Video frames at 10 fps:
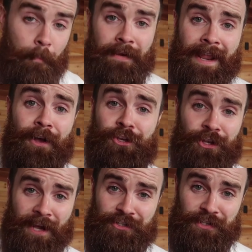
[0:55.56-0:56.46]
But now you
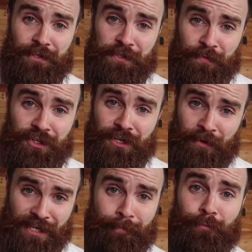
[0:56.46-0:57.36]
can actually do switching,
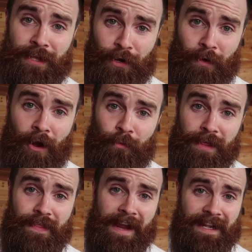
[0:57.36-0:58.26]
which I've been playing around
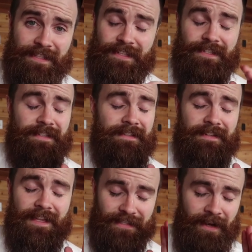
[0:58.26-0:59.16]
with, and it's
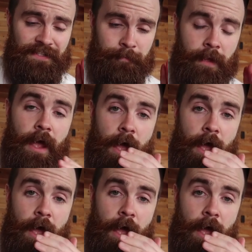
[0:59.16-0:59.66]
awesome.